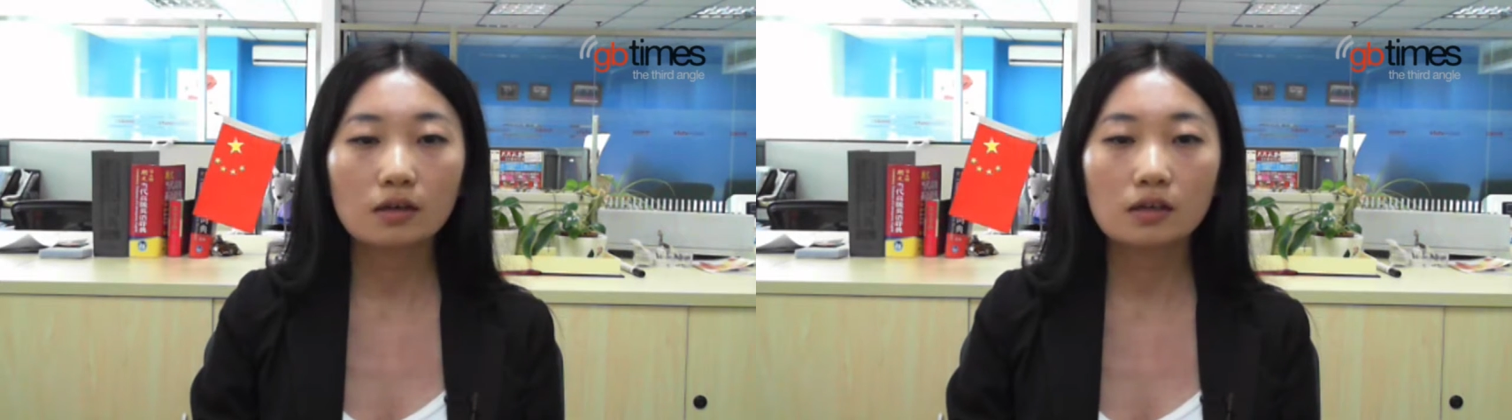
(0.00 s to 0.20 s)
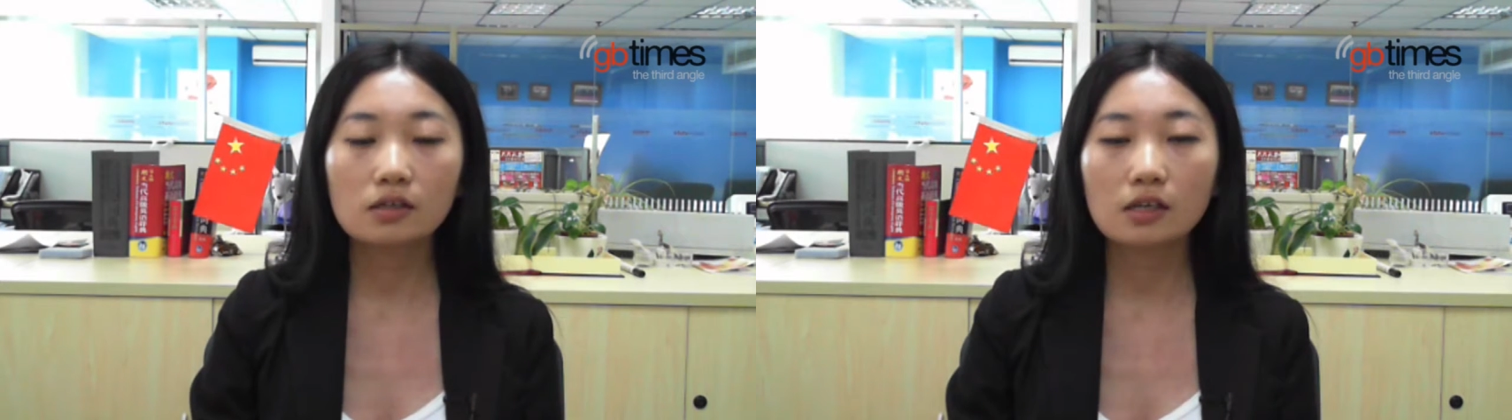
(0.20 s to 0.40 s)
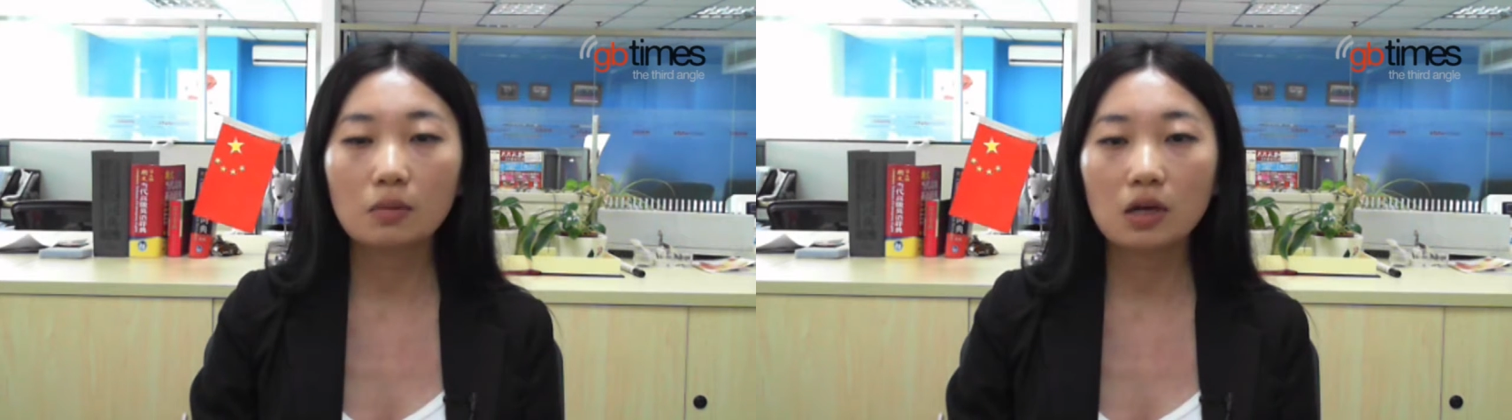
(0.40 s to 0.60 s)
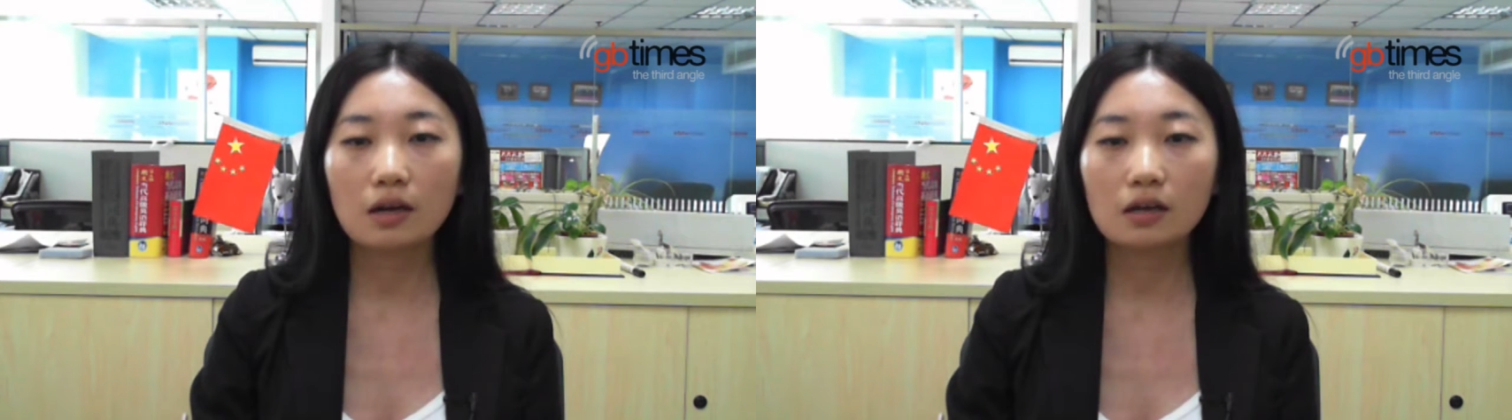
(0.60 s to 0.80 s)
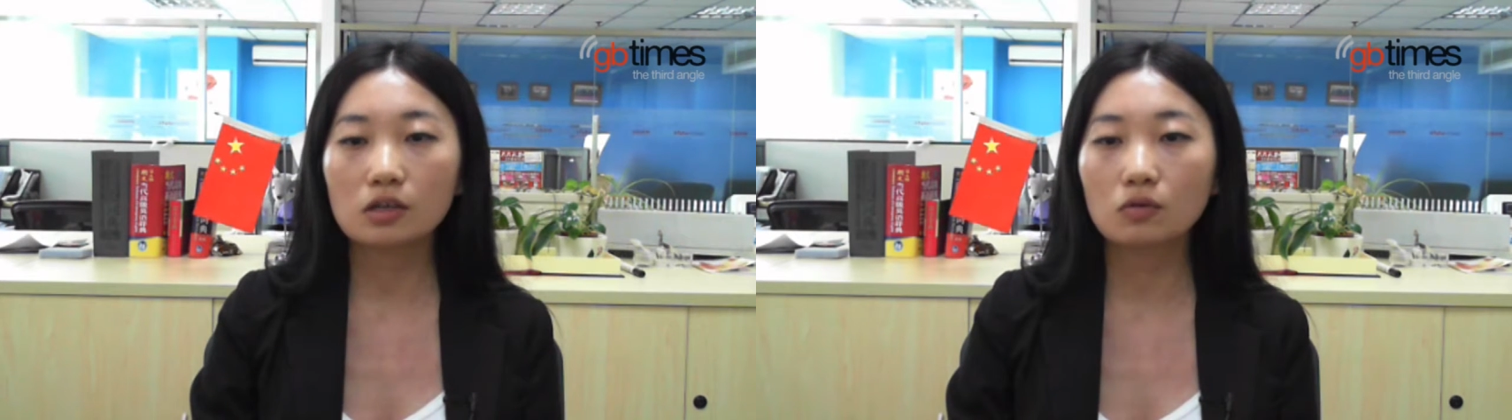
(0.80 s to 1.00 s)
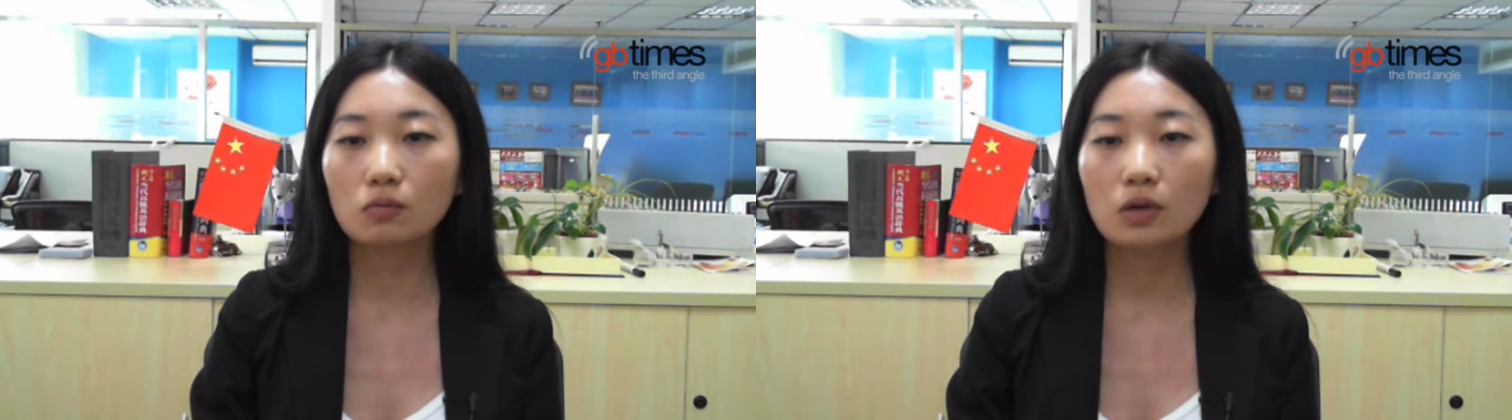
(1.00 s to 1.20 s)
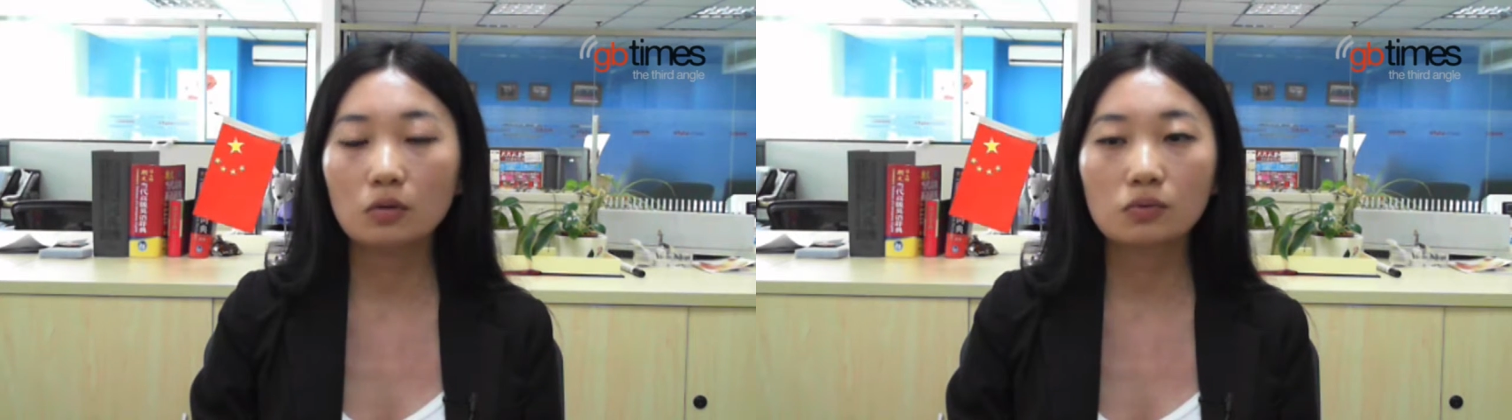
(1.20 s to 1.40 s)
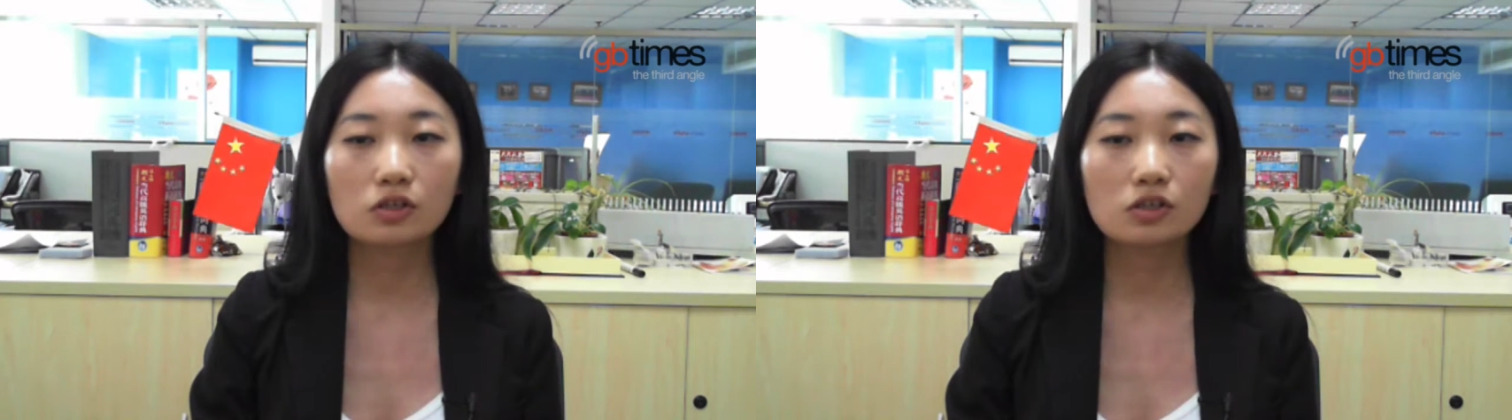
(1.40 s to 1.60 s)
contaminated whey
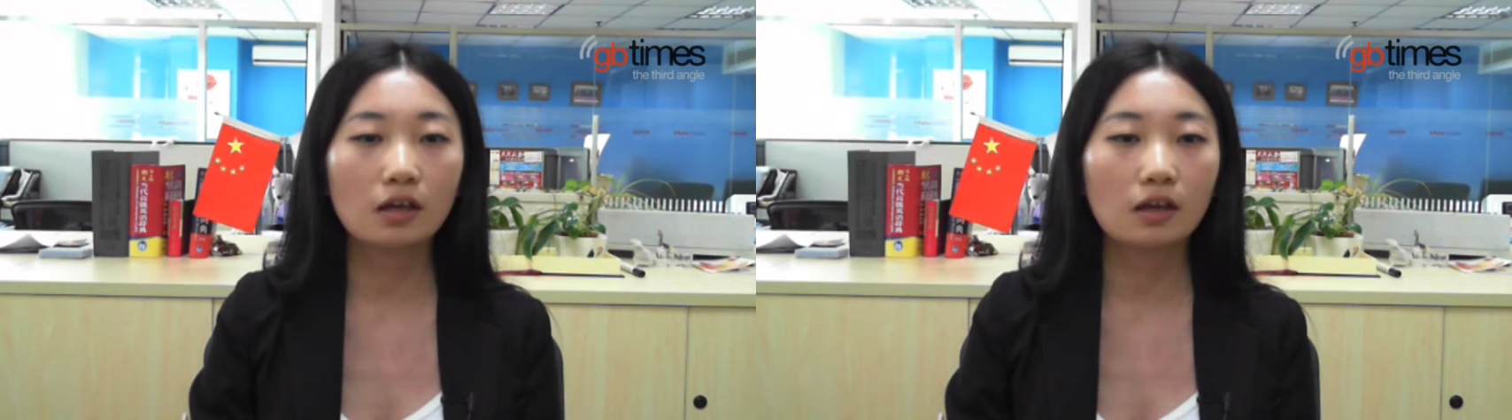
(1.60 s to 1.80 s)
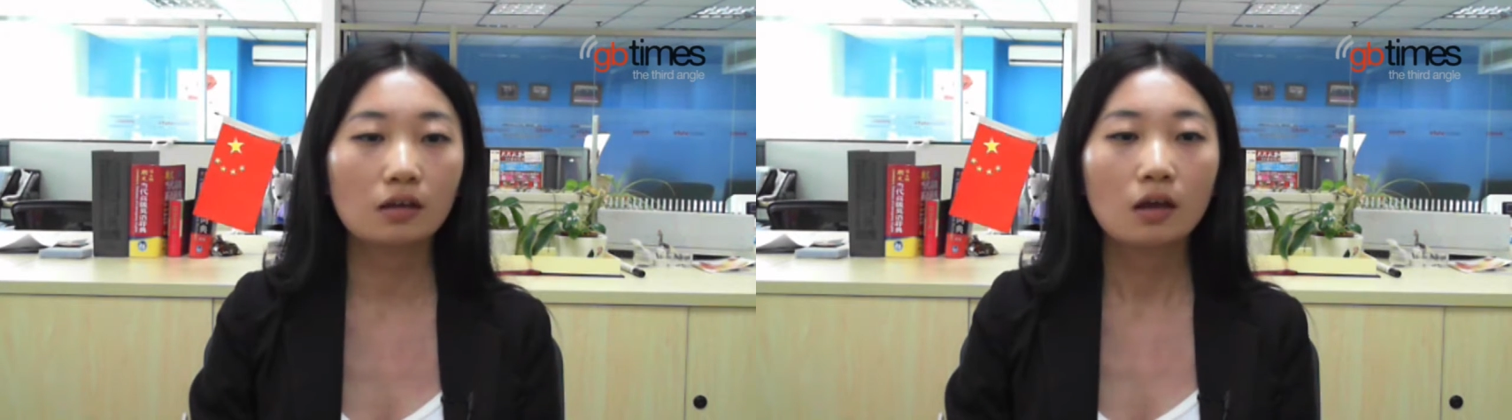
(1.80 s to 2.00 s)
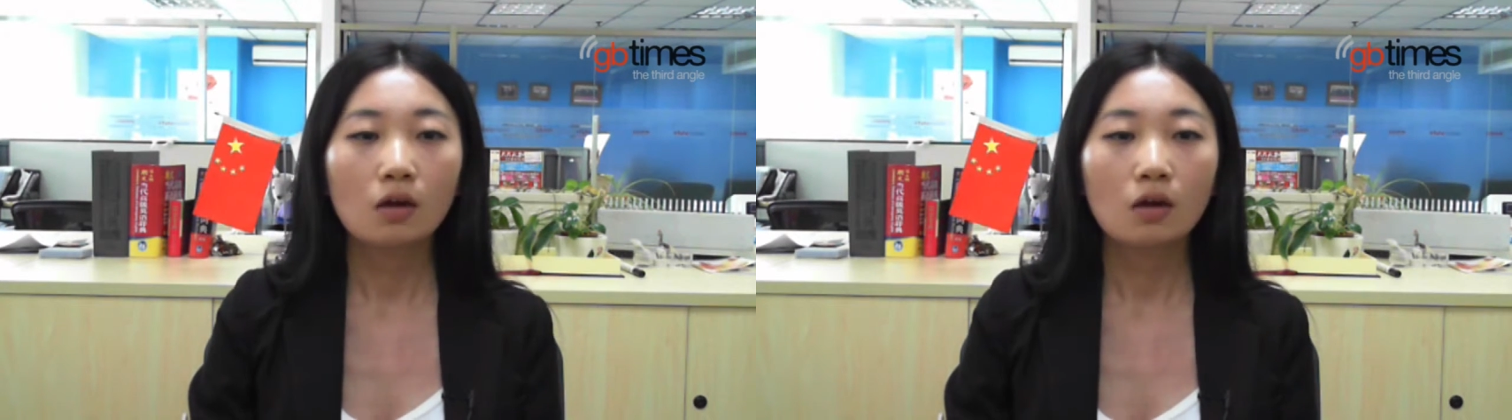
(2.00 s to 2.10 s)
protein